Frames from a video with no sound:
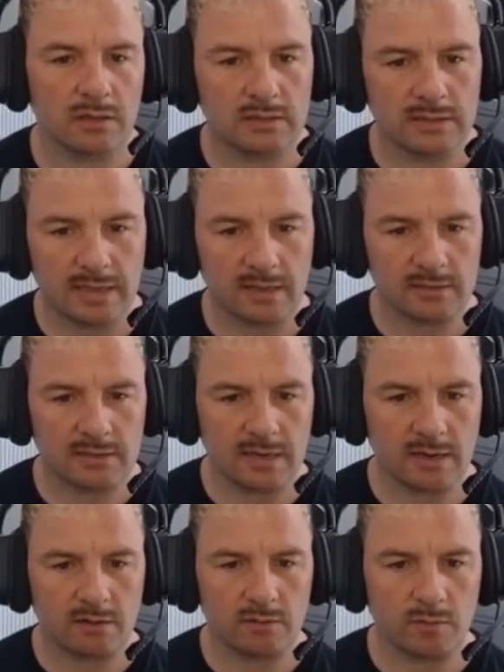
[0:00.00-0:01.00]
Is that
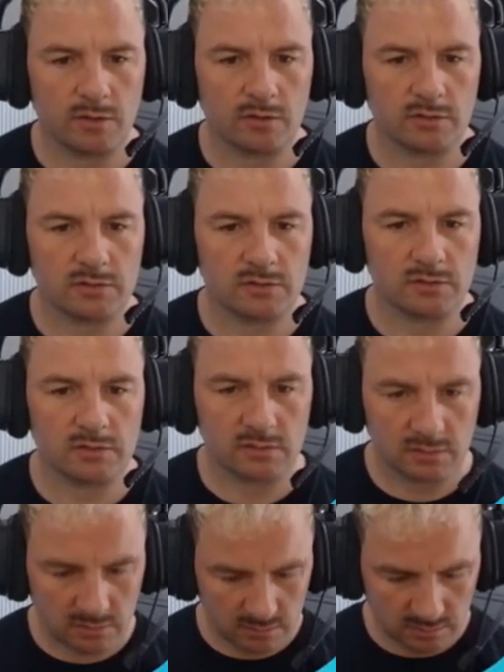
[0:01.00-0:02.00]
how it
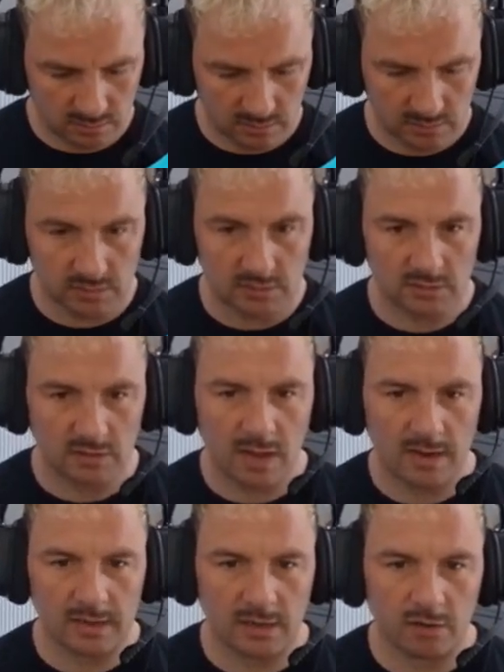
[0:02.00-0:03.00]
works? It's
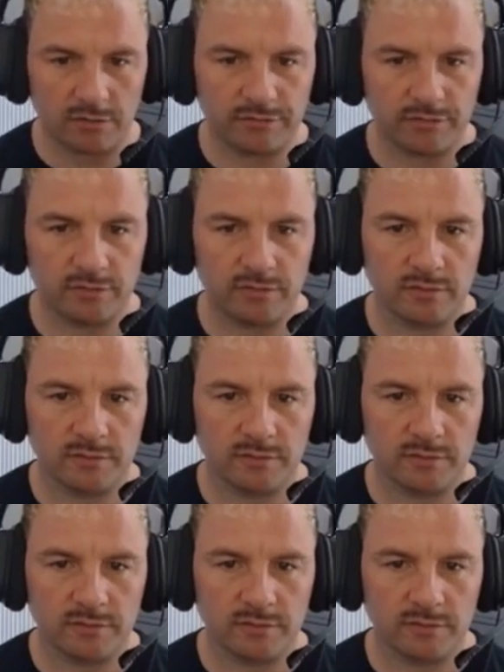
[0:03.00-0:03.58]
slightly off.